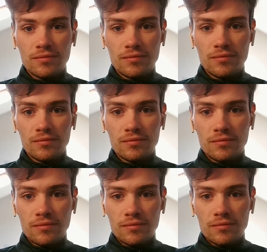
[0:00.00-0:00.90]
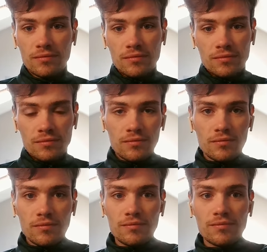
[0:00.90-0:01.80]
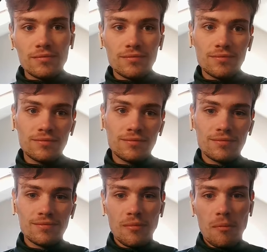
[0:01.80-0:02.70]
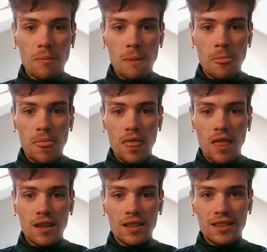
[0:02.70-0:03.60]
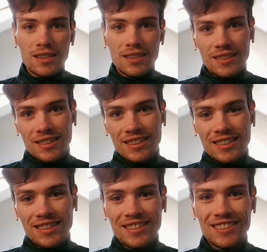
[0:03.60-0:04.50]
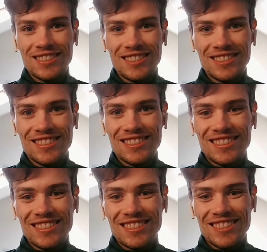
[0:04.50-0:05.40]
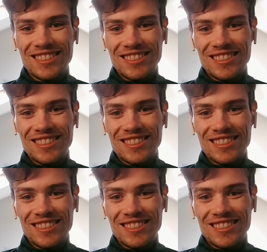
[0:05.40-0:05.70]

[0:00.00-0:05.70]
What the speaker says: (silent)